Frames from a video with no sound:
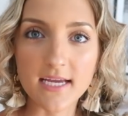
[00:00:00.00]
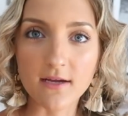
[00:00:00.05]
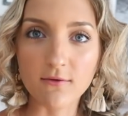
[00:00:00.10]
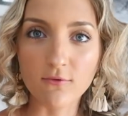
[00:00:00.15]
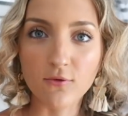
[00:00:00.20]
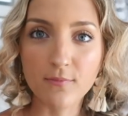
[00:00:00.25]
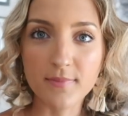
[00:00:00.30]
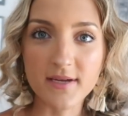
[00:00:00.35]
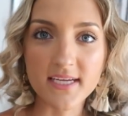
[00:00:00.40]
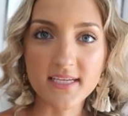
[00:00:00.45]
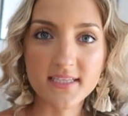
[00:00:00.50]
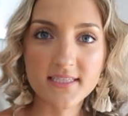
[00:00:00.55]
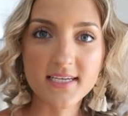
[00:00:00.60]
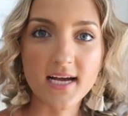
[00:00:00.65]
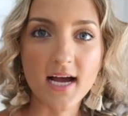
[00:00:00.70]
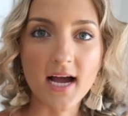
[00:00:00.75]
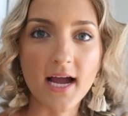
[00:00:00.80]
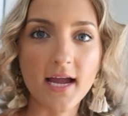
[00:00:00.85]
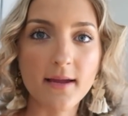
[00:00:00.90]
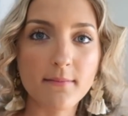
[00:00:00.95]
it will be
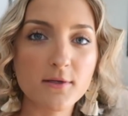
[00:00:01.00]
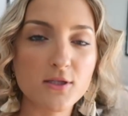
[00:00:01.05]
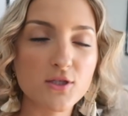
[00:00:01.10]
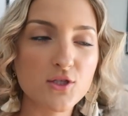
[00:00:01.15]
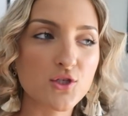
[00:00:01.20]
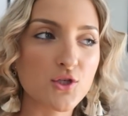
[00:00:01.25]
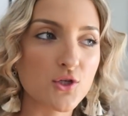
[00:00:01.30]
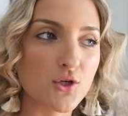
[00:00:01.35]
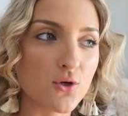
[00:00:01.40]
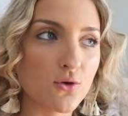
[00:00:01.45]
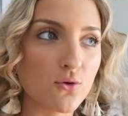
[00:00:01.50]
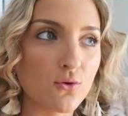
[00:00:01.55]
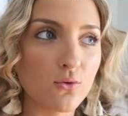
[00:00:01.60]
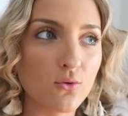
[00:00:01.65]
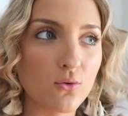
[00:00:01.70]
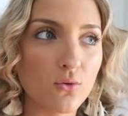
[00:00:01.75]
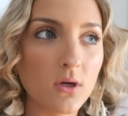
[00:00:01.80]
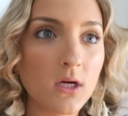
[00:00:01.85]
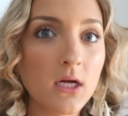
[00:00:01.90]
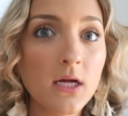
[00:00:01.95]
time
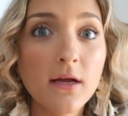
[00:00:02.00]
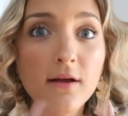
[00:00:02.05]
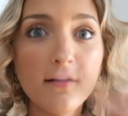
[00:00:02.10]
to